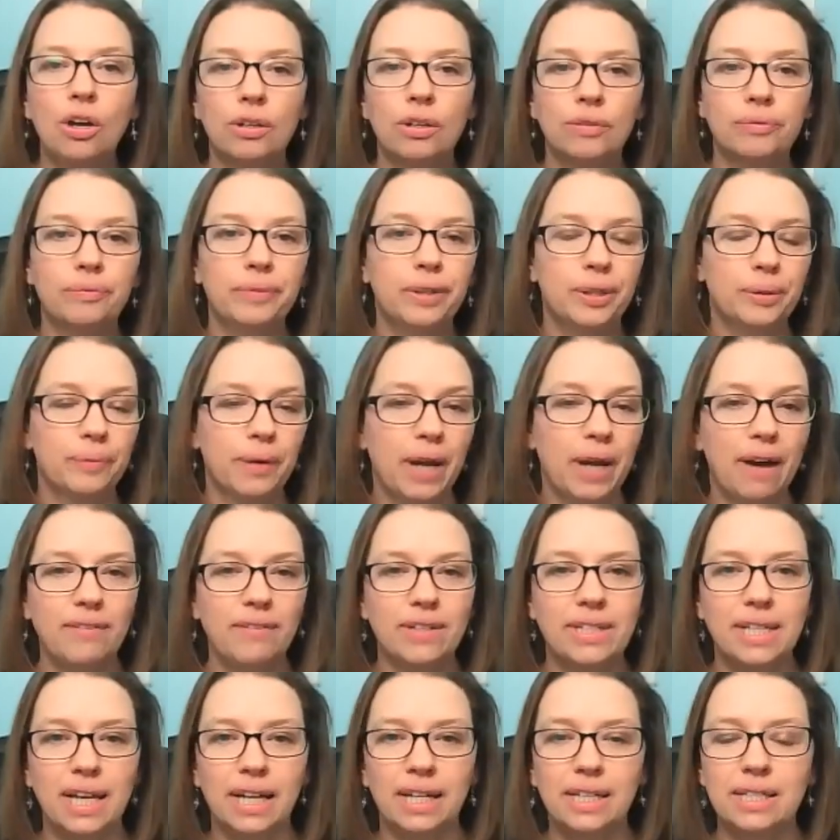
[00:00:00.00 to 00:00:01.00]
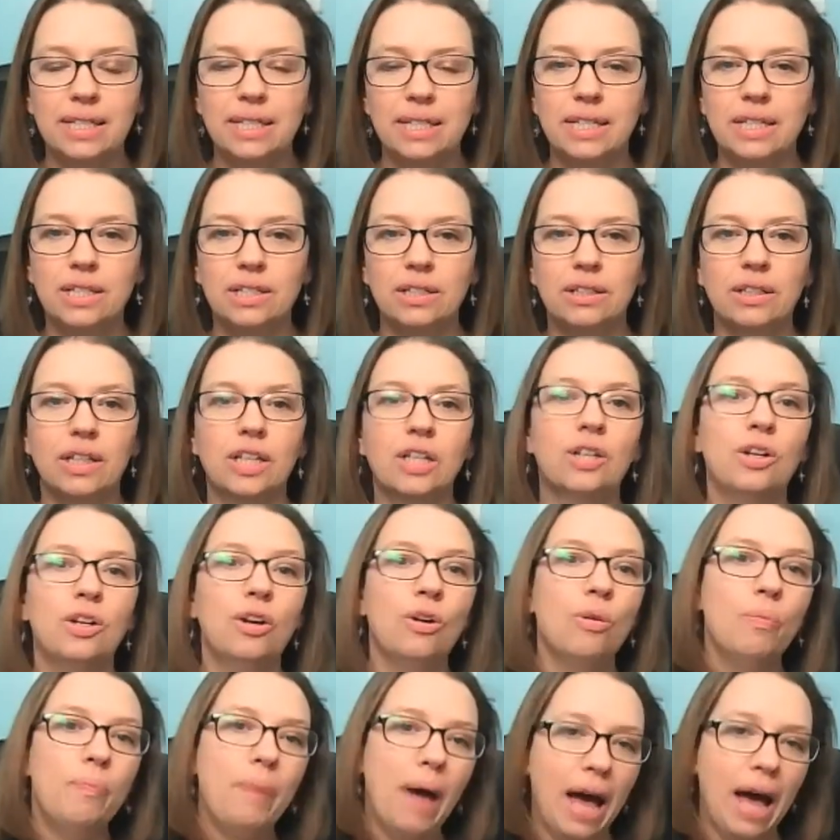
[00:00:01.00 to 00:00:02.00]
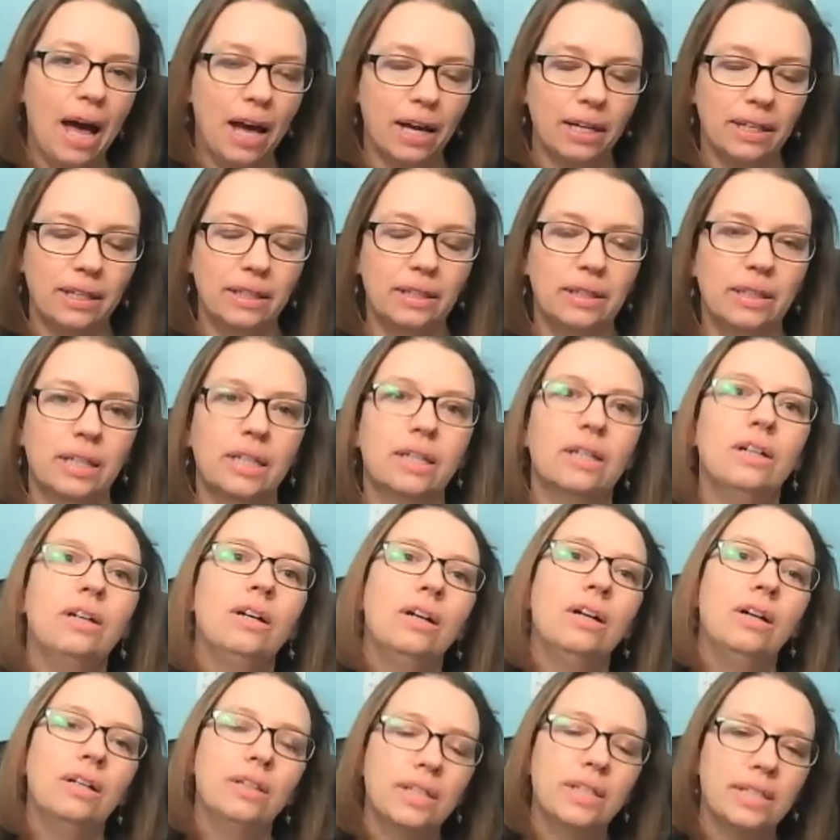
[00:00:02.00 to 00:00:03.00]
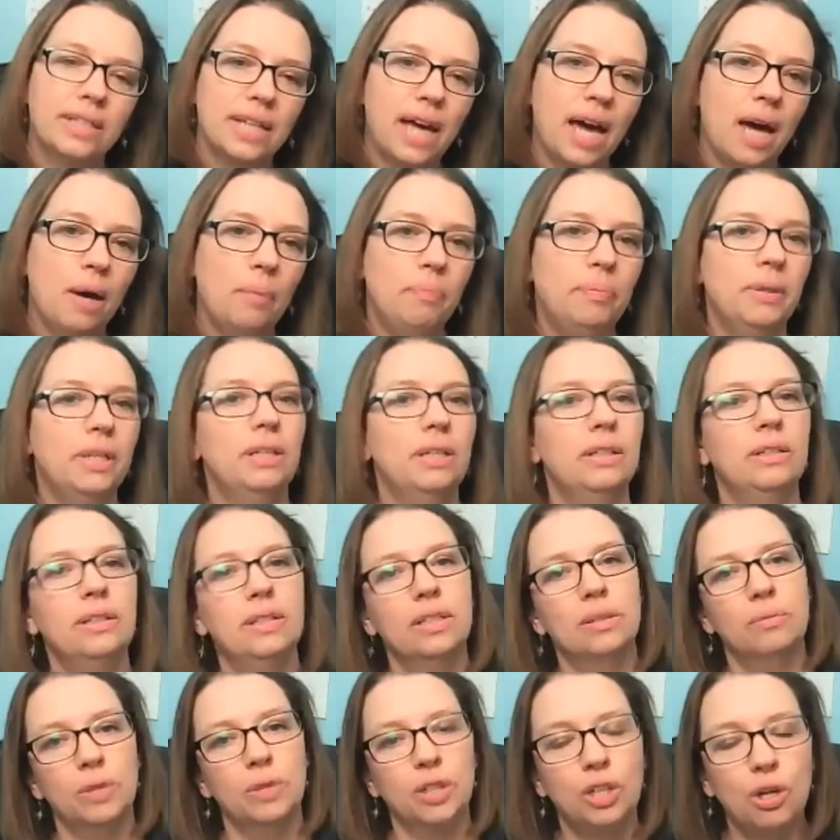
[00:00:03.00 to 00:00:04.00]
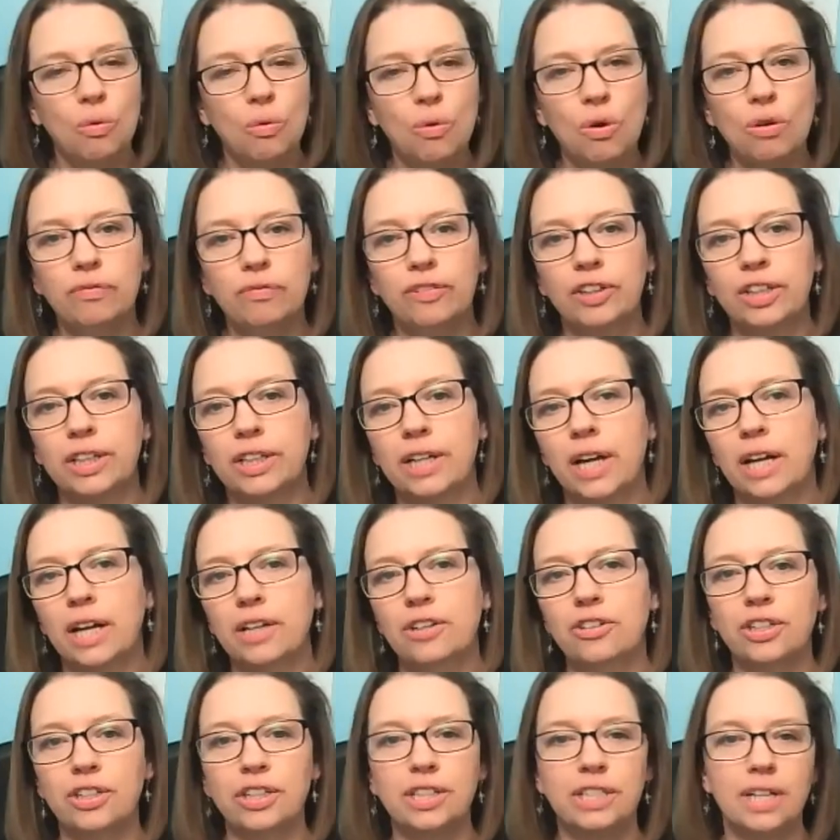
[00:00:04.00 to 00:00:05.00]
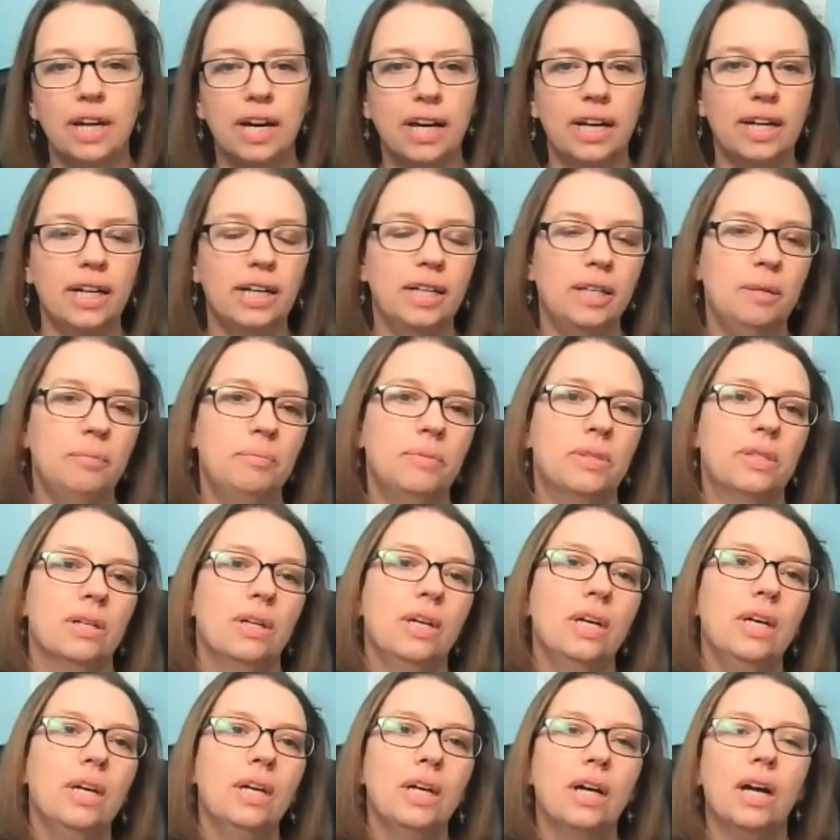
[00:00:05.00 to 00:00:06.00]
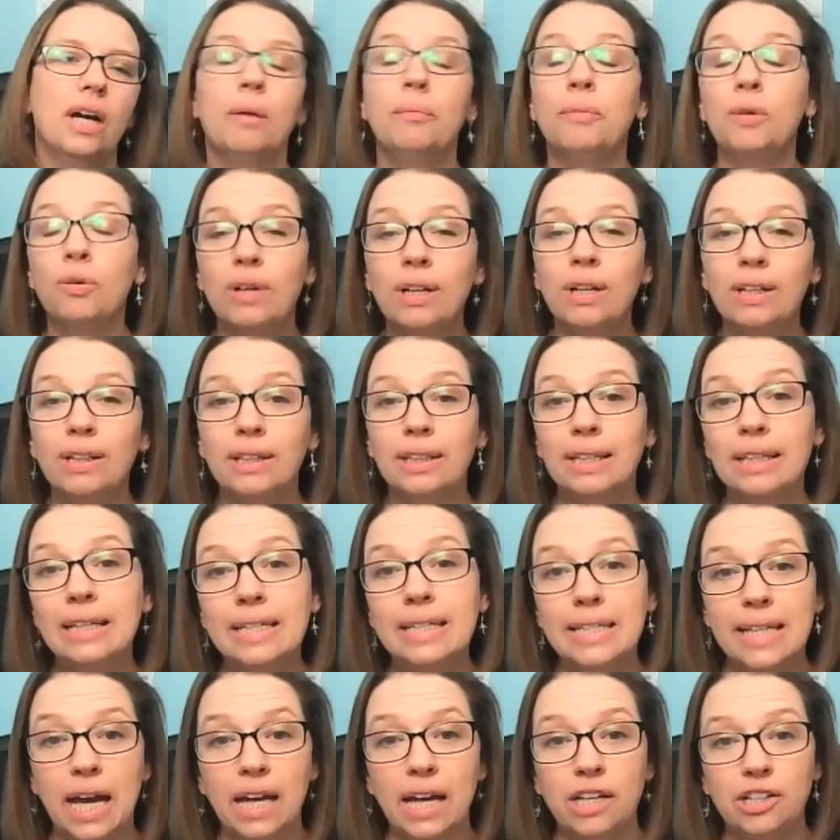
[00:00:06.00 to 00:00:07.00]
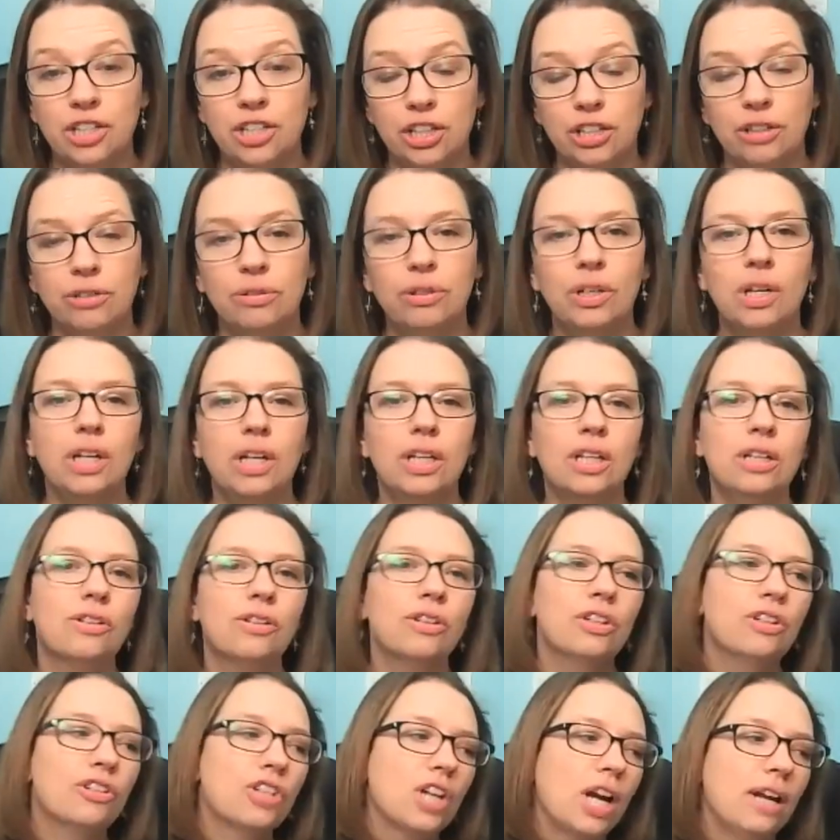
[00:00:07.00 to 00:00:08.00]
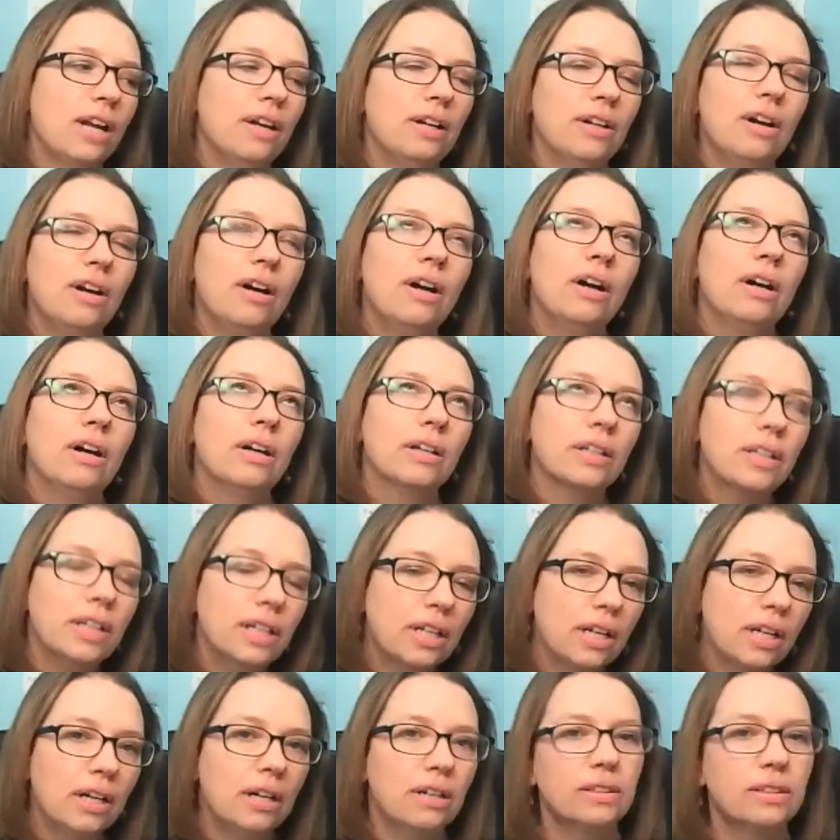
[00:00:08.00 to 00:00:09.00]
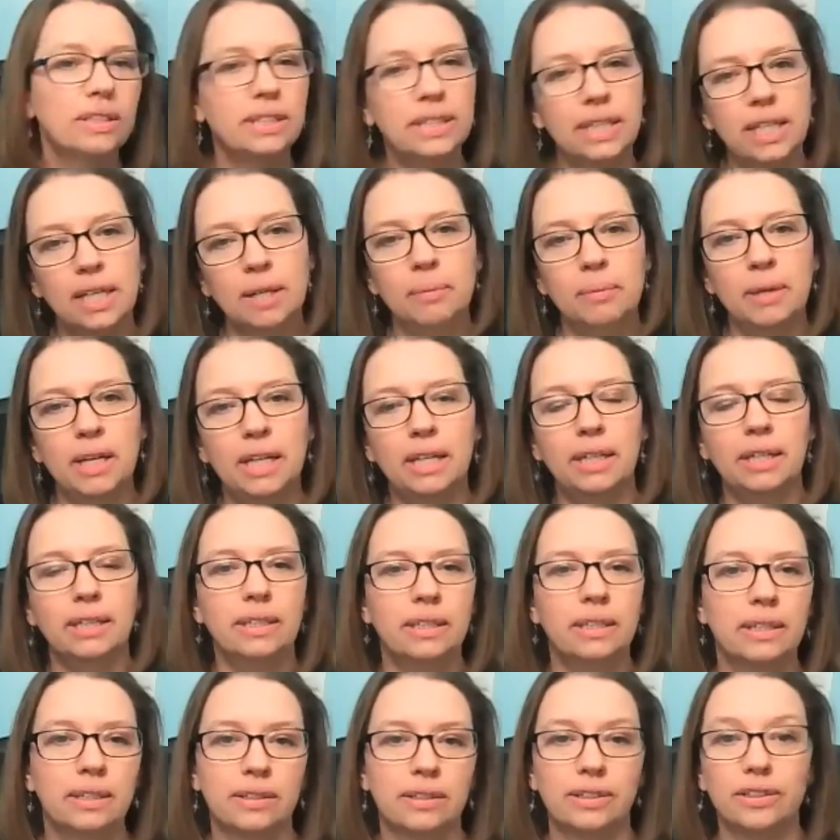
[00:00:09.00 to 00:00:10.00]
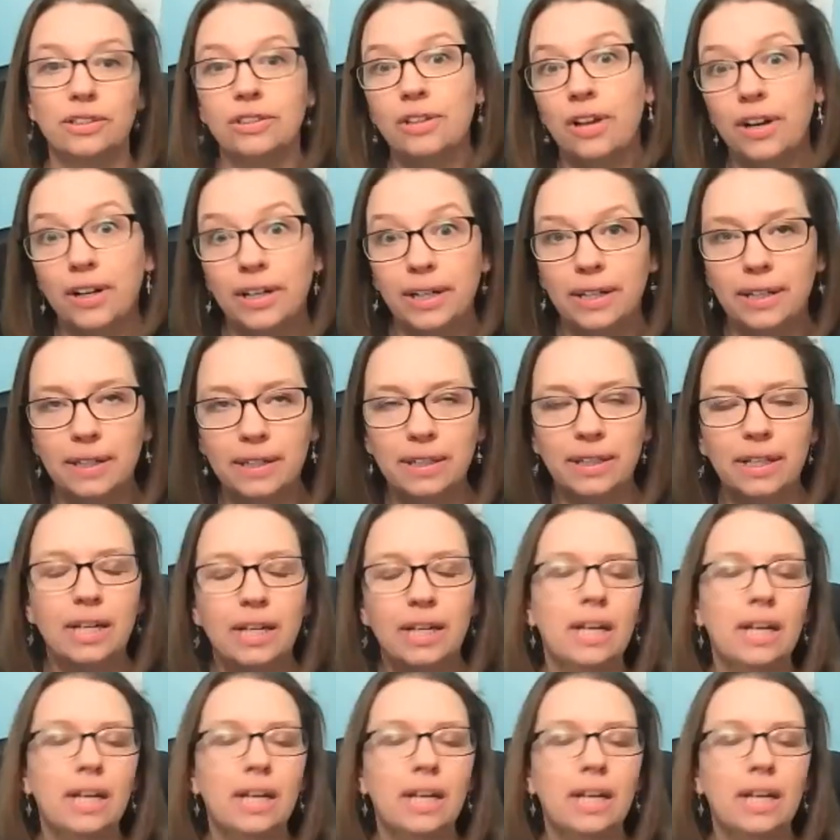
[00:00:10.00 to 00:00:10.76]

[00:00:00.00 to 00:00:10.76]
we have a tendency to like go back and like, oh, this happened, and go over it 100 times. Or at least I do, you try to, damn it, or darn it.